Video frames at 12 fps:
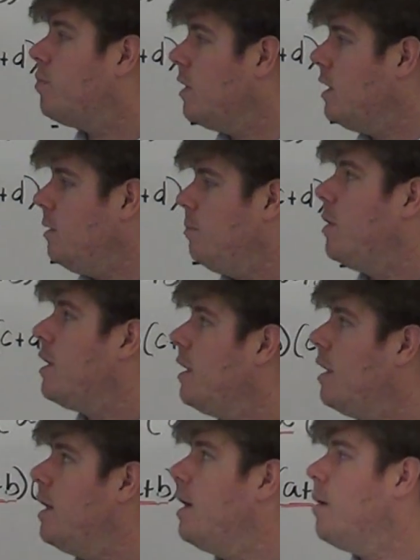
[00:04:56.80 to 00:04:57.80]
pretty,
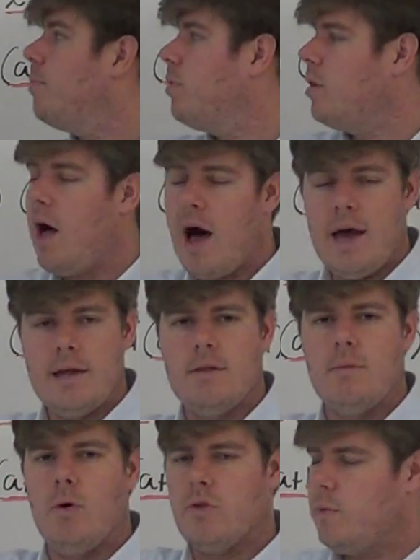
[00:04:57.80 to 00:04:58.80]
but it applied
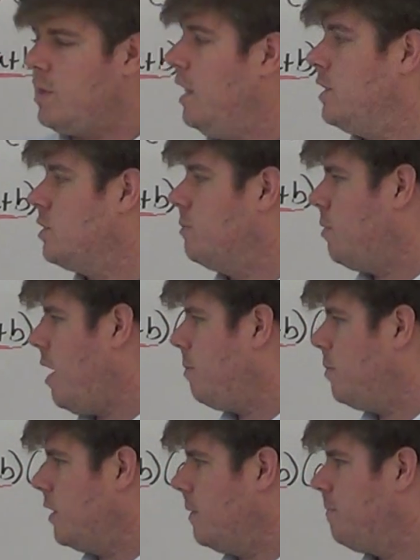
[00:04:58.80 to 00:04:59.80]
the multiplication
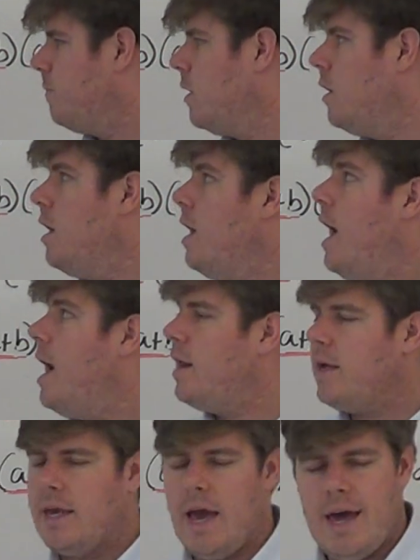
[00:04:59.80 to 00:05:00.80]
property. And
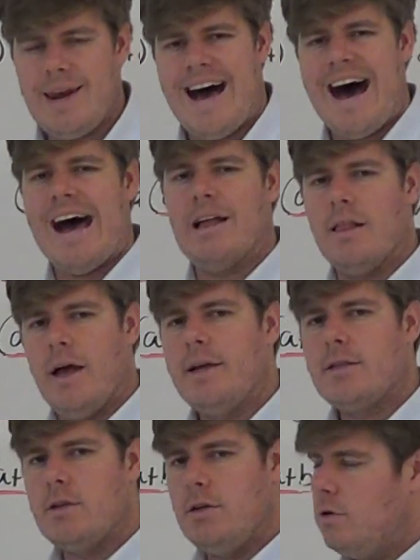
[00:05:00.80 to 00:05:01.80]
again, I
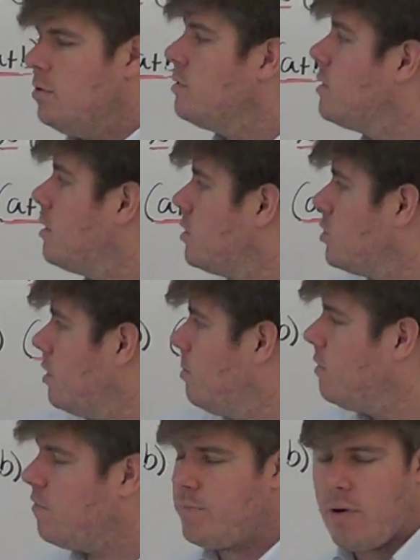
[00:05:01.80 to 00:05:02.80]
like to use the
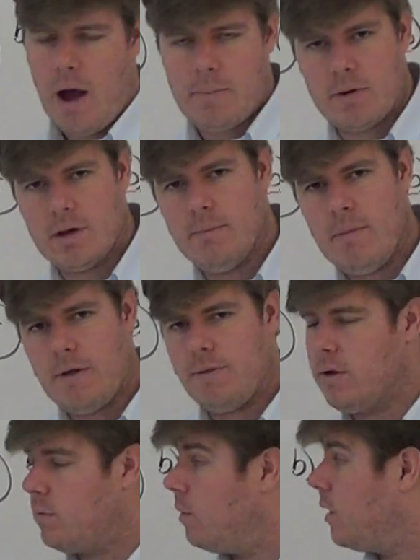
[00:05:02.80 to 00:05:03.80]
distributive property
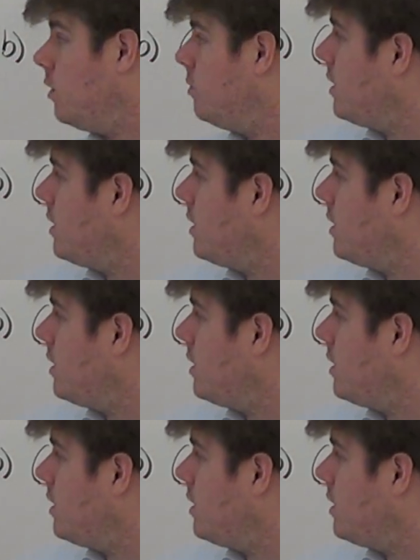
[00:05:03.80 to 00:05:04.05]
method, where you